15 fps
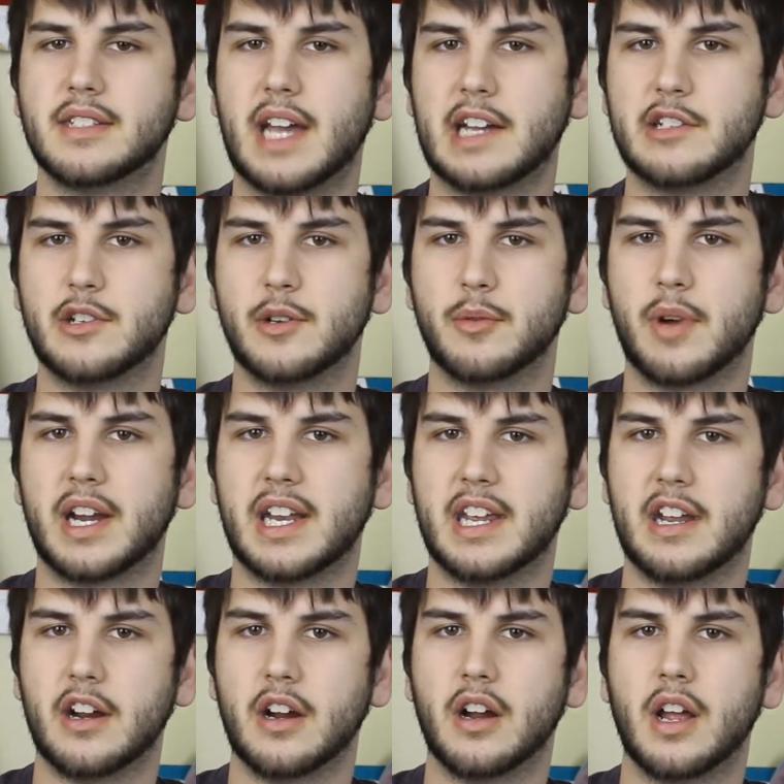tattoo right
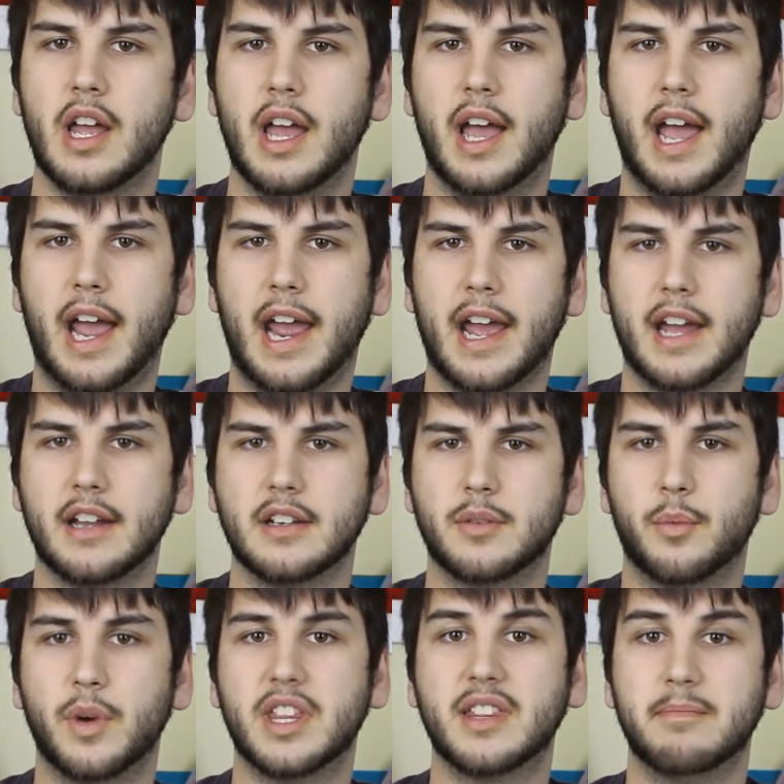here,
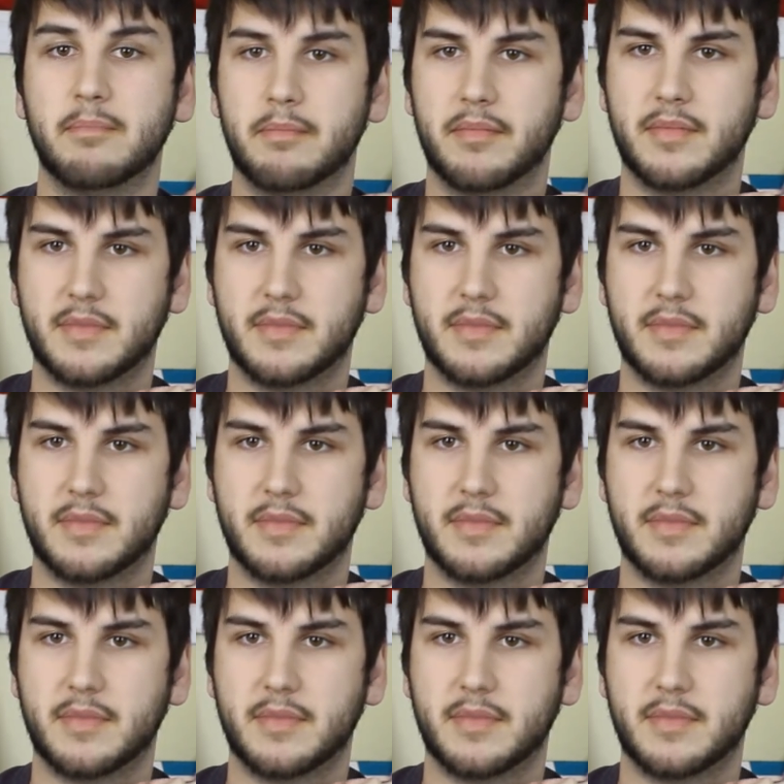and with